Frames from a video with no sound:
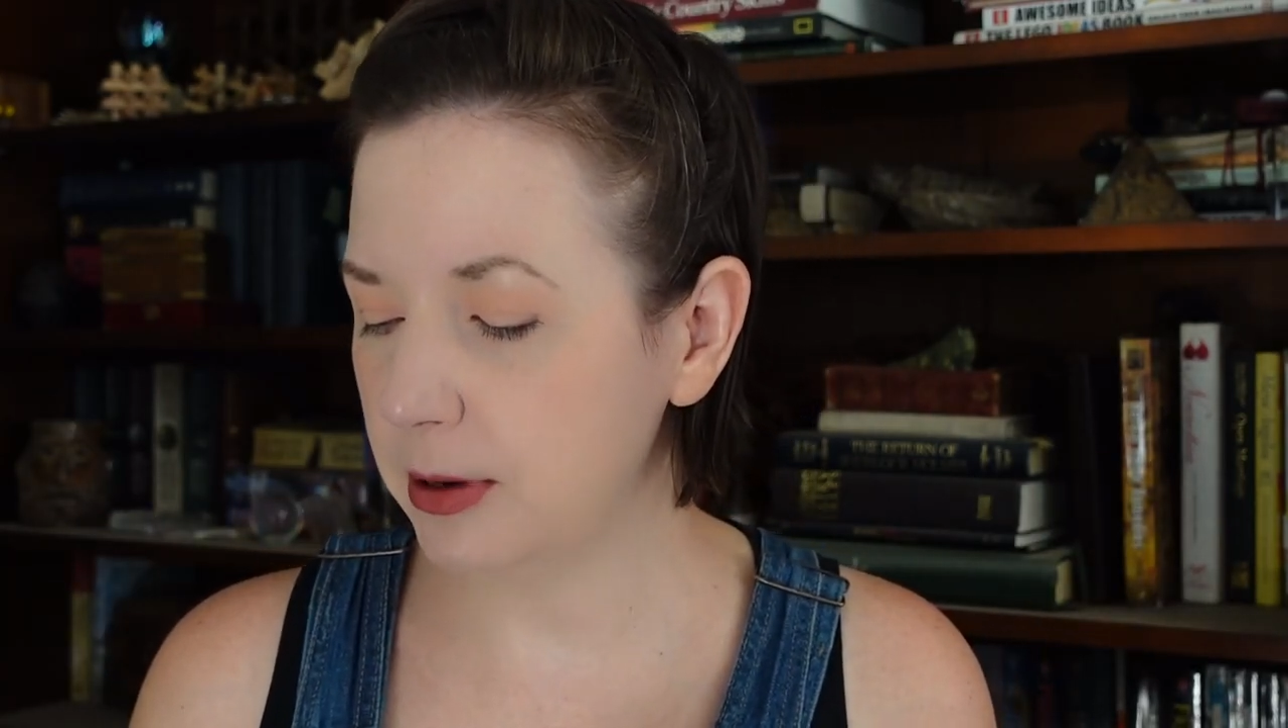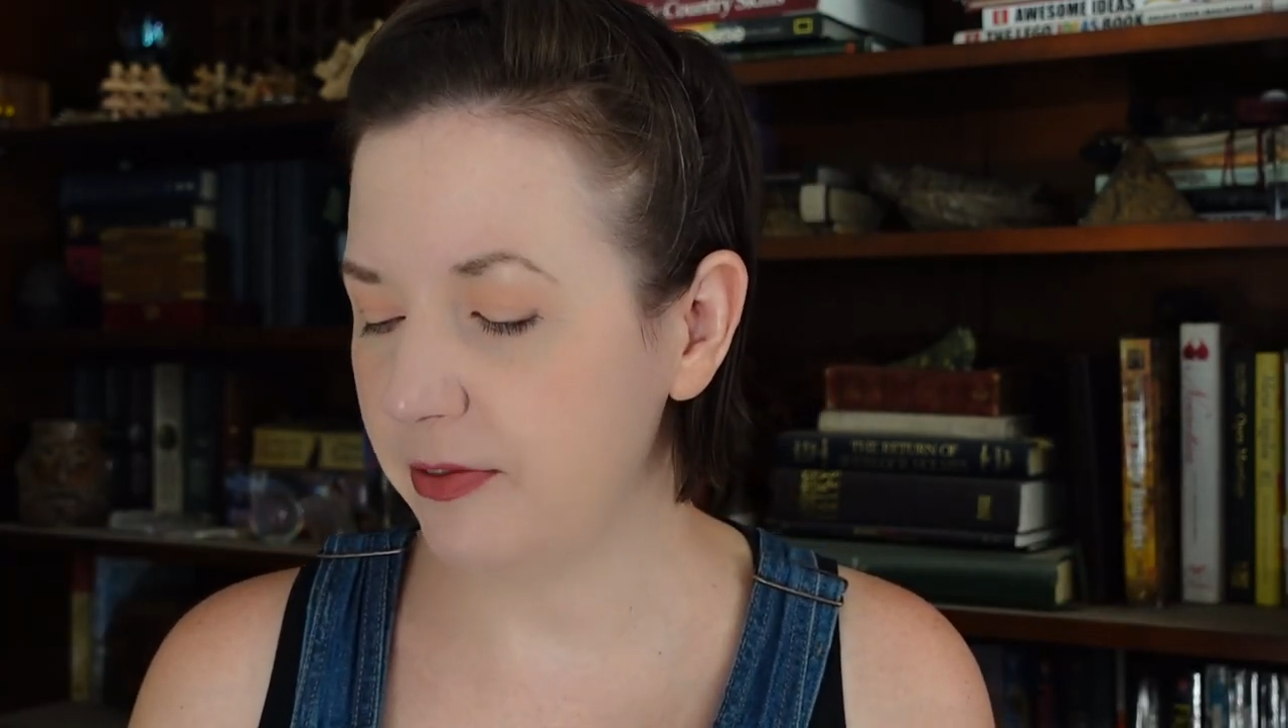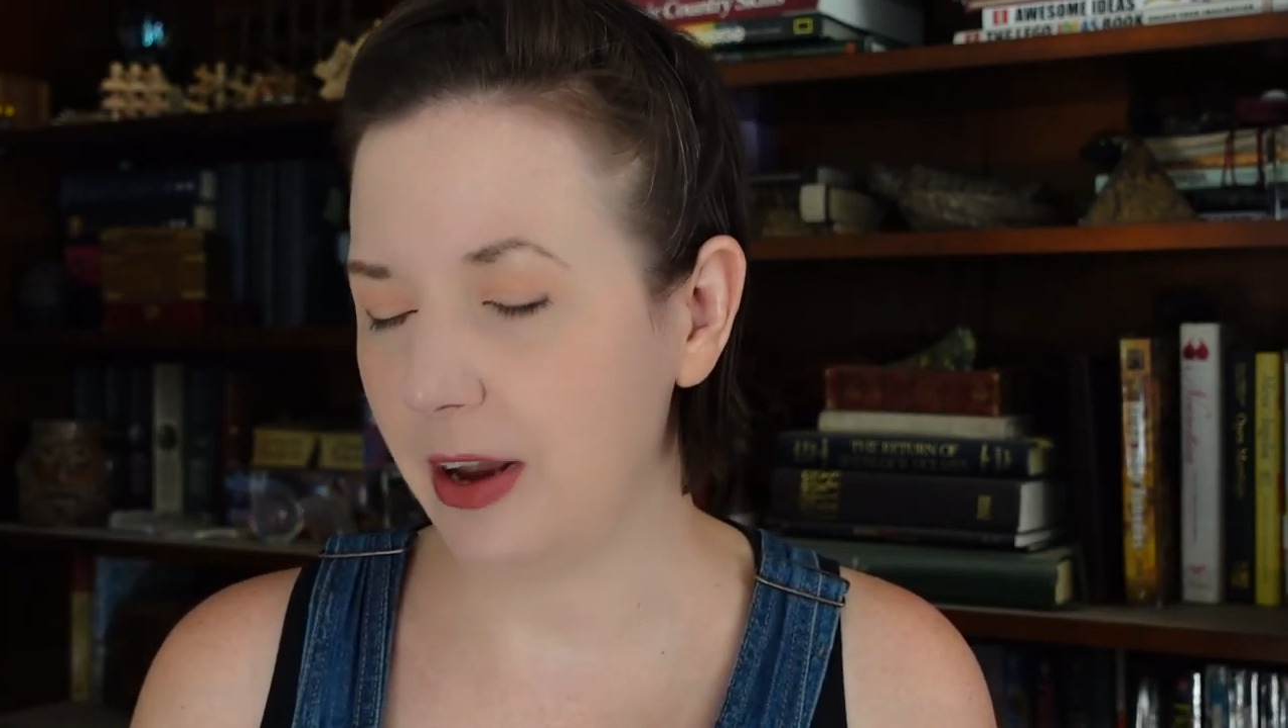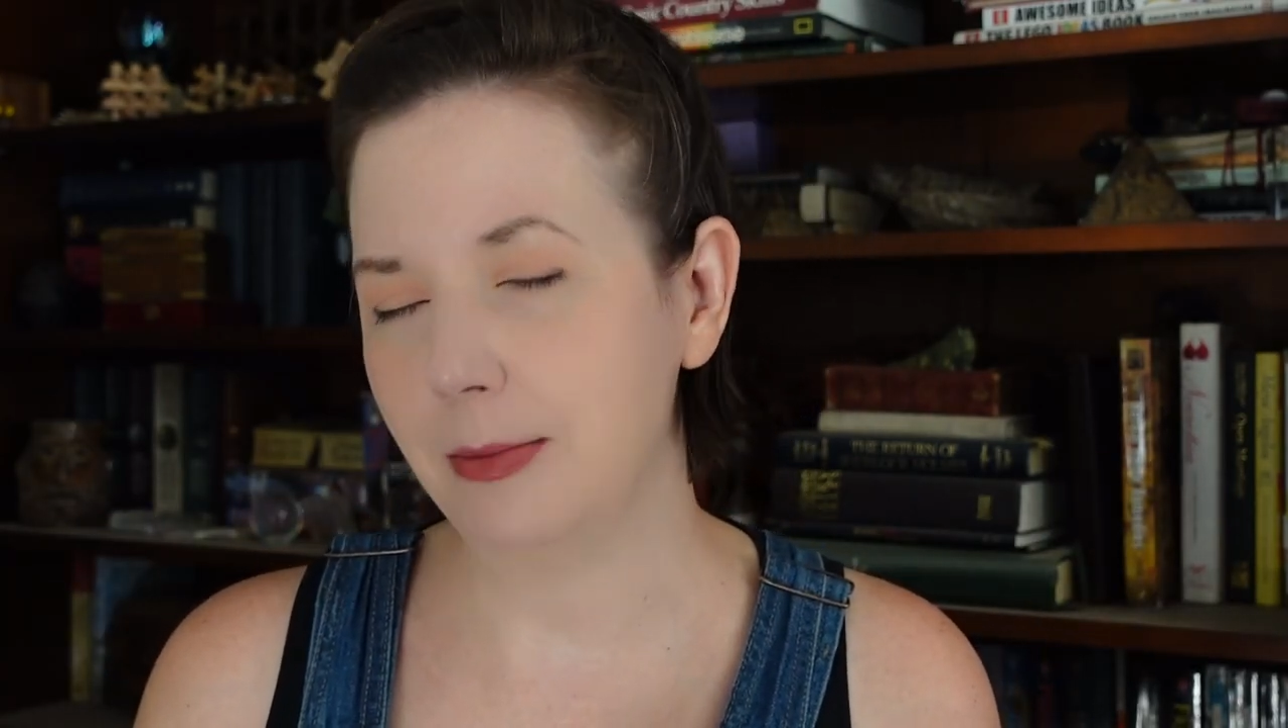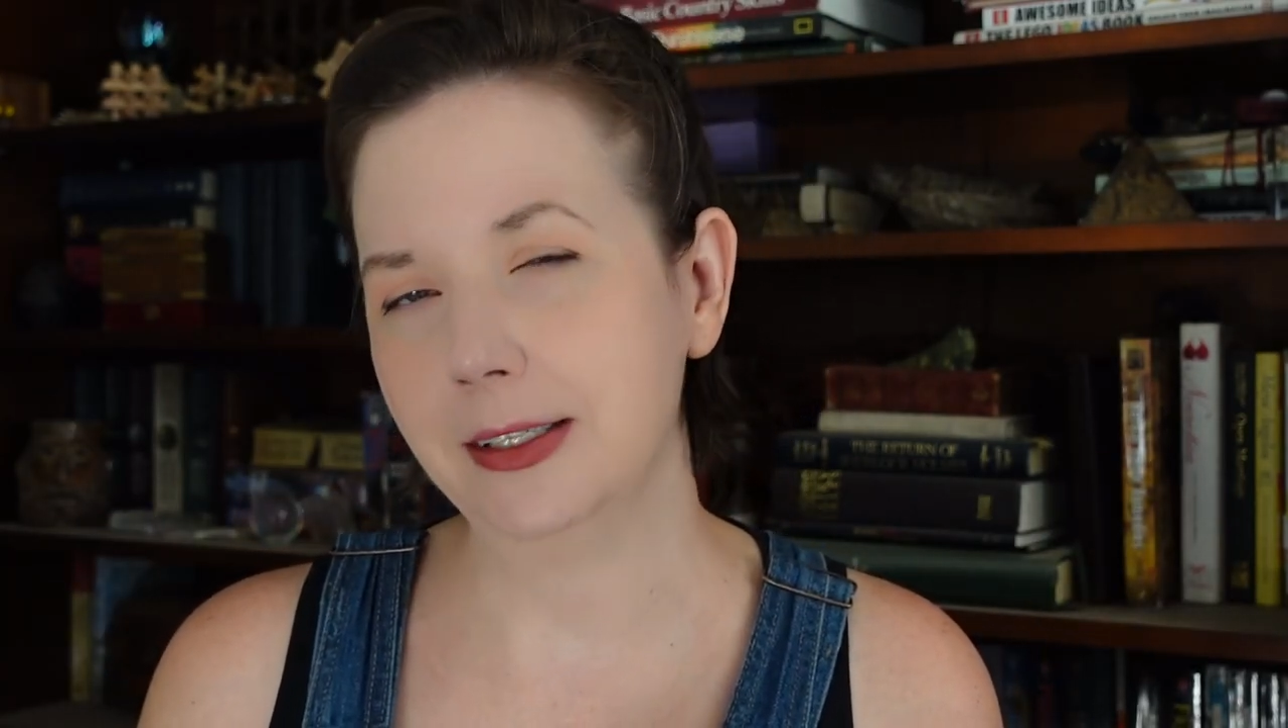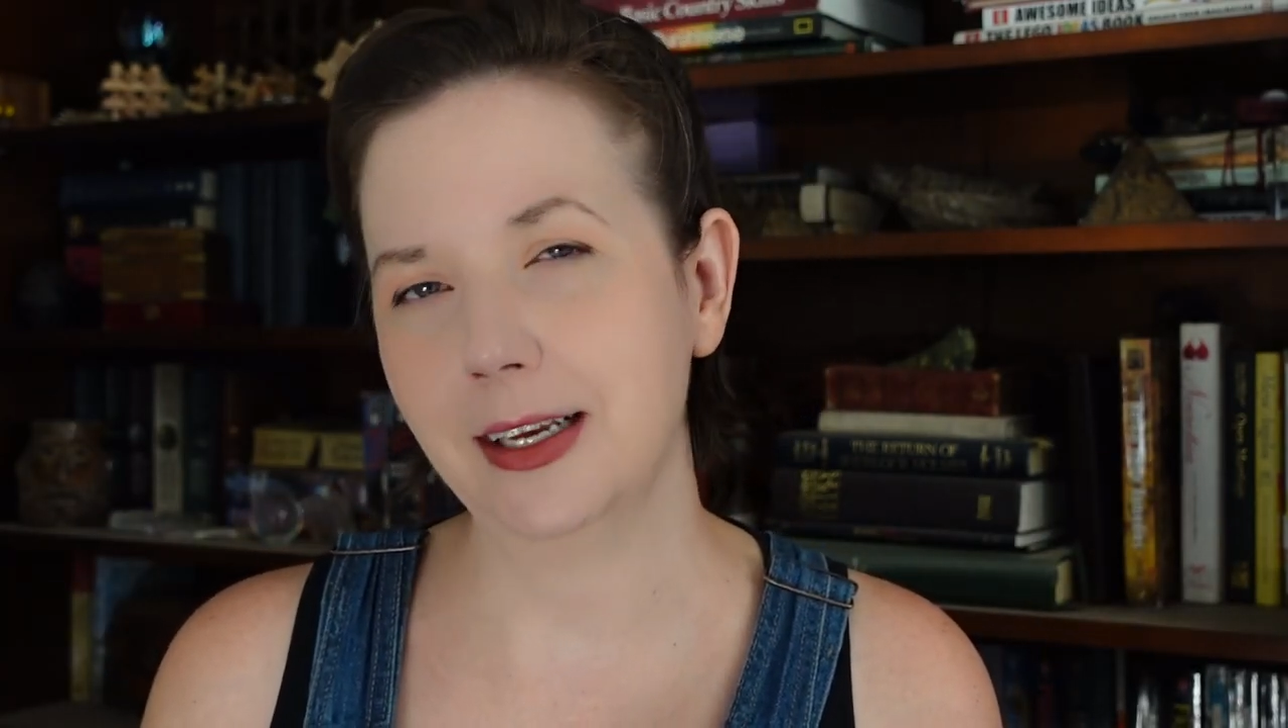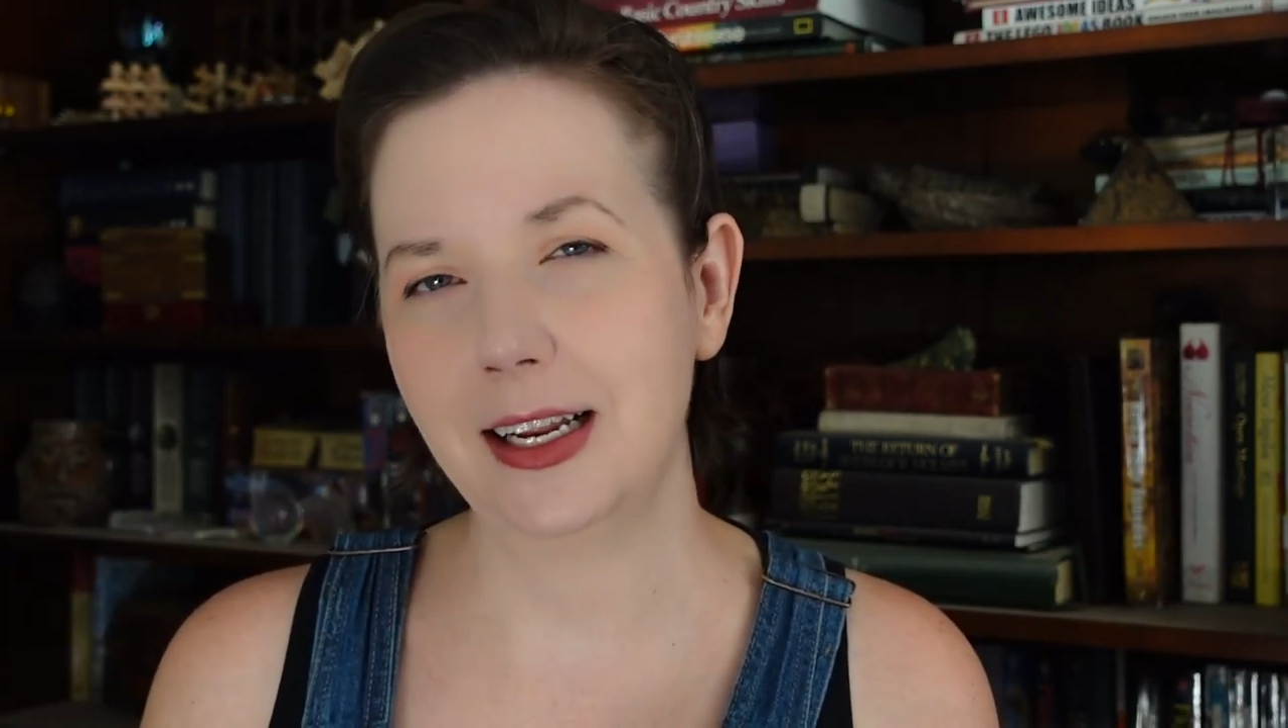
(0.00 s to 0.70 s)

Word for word: be famous